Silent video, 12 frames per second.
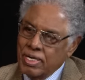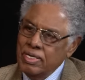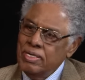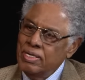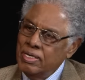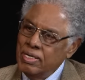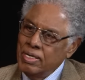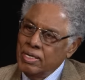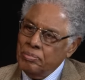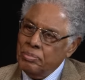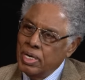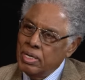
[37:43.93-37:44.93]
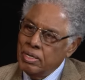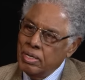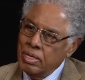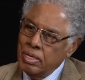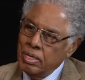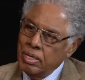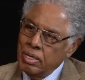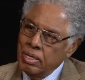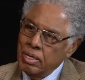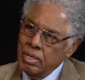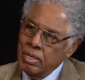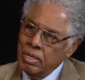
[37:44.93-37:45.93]
done. Get an
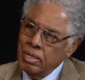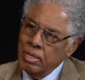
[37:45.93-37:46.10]
education,